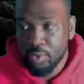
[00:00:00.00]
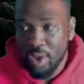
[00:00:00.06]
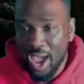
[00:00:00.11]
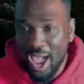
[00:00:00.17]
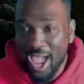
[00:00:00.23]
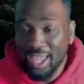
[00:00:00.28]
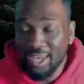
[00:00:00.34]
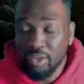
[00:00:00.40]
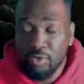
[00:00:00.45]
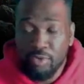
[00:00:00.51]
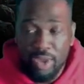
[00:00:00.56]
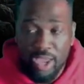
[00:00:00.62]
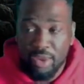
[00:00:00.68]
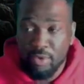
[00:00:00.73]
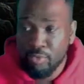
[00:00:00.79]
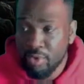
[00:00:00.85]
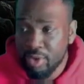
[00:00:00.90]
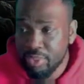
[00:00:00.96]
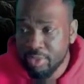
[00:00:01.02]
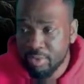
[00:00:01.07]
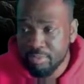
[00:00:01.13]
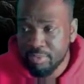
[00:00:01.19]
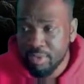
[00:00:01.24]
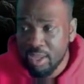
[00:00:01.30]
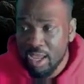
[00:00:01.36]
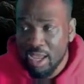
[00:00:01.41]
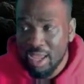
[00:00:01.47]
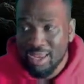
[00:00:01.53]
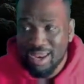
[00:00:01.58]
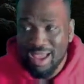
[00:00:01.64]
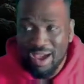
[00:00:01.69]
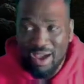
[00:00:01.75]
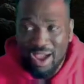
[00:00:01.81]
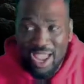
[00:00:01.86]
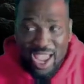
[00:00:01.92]
I had to create a rhythm.
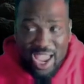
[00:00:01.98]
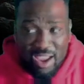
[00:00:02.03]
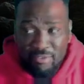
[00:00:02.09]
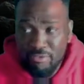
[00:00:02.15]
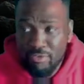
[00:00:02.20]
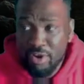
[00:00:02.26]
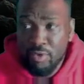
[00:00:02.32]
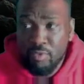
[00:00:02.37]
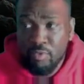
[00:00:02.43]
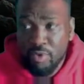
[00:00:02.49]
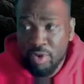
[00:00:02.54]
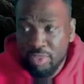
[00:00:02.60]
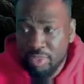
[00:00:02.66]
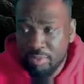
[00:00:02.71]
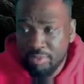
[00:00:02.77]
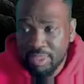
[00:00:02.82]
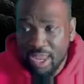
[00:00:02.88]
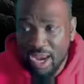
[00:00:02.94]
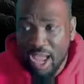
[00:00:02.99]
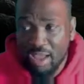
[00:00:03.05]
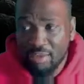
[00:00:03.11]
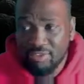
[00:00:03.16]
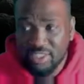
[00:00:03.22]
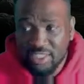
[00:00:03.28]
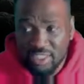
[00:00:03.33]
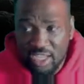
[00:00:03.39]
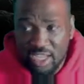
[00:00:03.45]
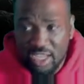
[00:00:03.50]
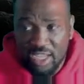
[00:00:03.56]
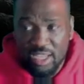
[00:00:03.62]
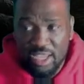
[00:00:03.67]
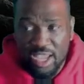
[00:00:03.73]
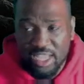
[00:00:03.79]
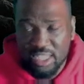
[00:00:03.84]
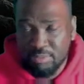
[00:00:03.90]
Now every rhythm that I've
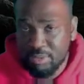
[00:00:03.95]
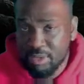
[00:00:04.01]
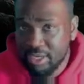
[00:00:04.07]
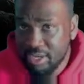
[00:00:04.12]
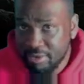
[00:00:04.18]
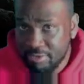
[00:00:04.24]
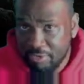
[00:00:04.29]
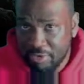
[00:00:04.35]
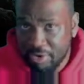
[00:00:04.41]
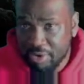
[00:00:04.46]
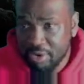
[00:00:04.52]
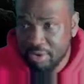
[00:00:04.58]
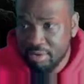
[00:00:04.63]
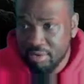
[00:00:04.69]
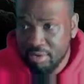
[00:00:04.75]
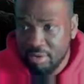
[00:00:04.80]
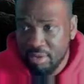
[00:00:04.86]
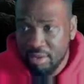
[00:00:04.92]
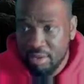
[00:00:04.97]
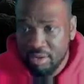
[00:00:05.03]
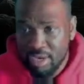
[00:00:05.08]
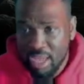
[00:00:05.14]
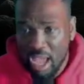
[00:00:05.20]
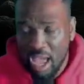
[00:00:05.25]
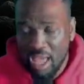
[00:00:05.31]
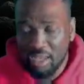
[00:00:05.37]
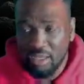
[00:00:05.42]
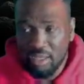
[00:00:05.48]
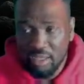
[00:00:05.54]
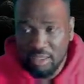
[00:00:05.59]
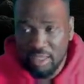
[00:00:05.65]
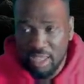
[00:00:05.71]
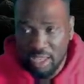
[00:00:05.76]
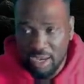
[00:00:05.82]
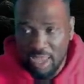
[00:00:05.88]
seen has been different. Now
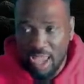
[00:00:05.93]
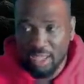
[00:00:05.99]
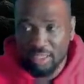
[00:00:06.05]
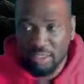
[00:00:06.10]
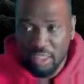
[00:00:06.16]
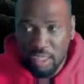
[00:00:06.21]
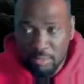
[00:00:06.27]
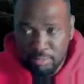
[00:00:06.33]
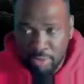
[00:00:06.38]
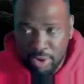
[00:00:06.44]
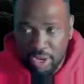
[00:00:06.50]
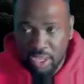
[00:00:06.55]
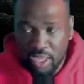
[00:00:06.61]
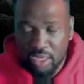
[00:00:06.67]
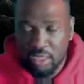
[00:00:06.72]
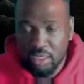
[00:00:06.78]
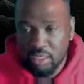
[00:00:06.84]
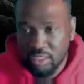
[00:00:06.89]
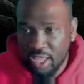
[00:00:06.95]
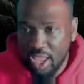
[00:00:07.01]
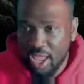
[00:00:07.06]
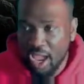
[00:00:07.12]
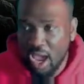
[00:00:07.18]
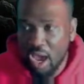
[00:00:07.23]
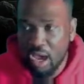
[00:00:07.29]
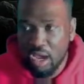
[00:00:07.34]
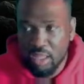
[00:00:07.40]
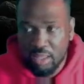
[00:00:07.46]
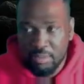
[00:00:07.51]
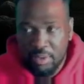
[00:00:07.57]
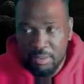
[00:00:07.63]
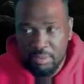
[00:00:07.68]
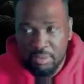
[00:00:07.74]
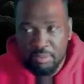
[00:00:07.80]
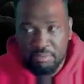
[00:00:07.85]
I took a break and looked at how other
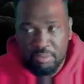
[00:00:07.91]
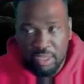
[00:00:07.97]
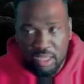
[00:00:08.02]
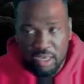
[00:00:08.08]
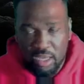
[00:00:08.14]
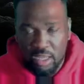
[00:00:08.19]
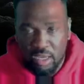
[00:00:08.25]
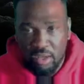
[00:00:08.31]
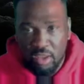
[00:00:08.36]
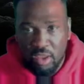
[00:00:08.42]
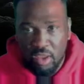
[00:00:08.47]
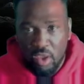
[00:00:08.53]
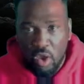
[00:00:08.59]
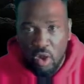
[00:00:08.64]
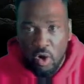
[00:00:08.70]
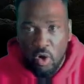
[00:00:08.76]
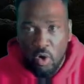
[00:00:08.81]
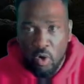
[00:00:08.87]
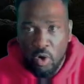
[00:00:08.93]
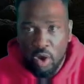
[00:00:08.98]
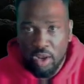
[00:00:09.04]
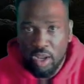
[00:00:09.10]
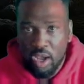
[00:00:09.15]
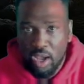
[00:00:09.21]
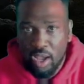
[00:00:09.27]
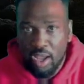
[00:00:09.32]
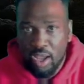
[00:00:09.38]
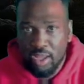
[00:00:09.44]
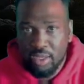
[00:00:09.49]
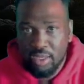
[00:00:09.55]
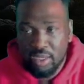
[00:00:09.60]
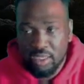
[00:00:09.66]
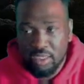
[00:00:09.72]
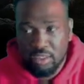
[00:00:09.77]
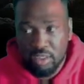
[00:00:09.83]
people beat it
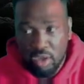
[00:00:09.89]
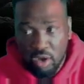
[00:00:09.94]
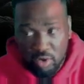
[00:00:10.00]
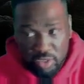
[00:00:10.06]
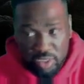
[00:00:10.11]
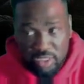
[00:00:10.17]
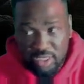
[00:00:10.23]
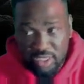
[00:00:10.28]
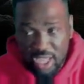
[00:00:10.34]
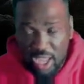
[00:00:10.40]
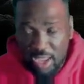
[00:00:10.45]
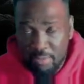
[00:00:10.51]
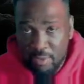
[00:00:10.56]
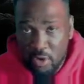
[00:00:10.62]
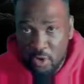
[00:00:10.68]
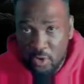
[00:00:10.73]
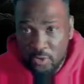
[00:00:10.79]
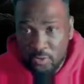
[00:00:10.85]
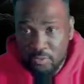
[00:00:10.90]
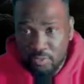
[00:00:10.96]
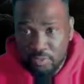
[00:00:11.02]
on this same mode,